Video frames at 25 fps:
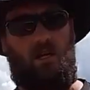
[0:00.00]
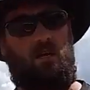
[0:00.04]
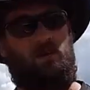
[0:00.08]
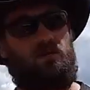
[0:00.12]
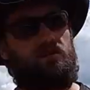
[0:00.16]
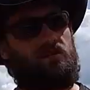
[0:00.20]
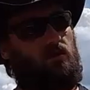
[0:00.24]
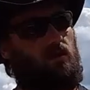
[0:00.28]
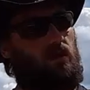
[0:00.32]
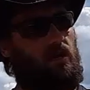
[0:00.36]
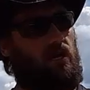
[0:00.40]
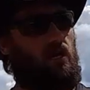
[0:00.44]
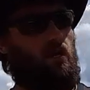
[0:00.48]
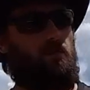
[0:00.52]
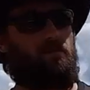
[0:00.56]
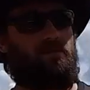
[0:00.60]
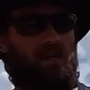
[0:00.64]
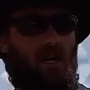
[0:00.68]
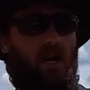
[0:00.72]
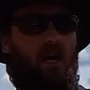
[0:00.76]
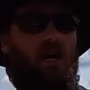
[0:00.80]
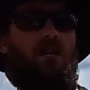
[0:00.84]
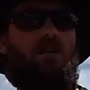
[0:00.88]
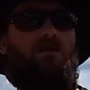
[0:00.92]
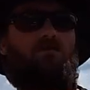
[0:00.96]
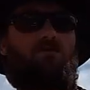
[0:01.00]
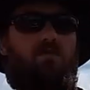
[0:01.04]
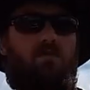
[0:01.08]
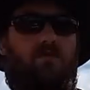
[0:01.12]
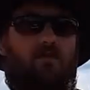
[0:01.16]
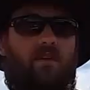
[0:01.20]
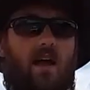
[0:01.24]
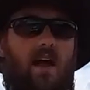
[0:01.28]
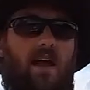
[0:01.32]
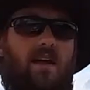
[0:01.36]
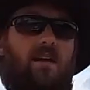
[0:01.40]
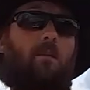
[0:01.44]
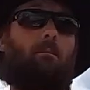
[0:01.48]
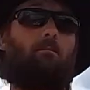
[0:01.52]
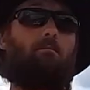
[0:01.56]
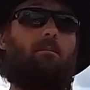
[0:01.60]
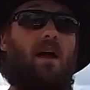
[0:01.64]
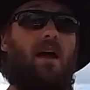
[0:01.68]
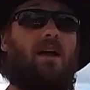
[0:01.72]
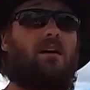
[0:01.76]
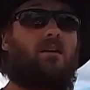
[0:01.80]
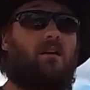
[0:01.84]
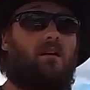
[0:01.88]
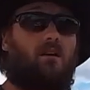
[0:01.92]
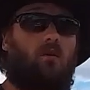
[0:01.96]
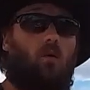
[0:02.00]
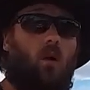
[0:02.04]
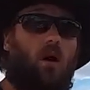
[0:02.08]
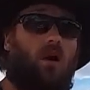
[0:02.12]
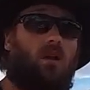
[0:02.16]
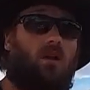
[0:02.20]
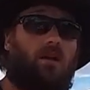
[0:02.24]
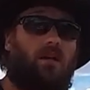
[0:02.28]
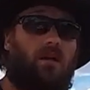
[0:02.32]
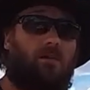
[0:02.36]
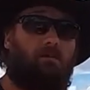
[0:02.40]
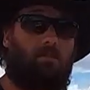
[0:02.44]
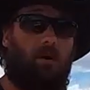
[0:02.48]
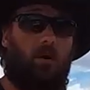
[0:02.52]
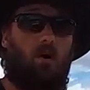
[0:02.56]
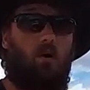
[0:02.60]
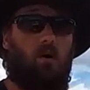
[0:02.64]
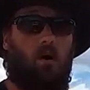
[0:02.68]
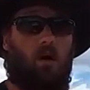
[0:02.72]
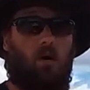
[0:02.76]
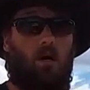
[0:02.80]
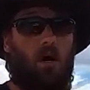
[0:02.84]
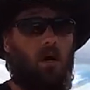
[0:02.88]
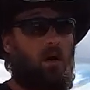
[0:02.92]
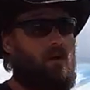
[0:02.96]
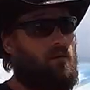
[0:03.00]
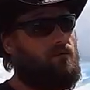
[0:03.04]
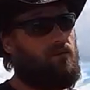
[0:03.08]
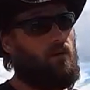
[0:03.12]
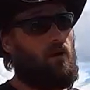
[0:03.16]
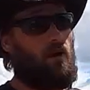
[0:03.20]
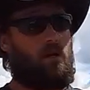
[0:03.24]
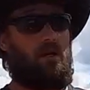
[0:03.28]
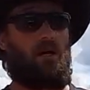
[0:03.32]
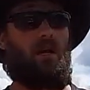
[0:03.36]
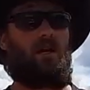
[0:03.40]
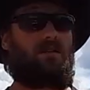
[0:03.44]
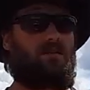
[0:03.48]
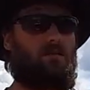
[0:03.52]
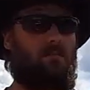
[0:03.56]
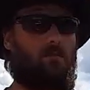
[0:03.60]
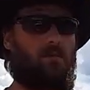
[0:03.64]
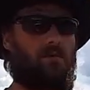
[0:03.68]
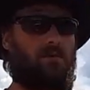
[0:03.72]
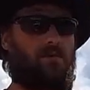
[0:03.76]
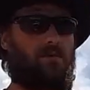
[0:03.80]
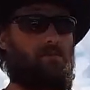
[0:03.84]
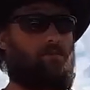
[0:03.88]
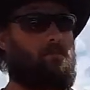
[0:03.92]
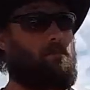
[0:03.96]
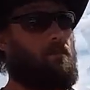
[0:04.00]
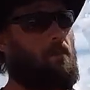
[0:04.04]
So it helps us provide a better quality pork for our customers.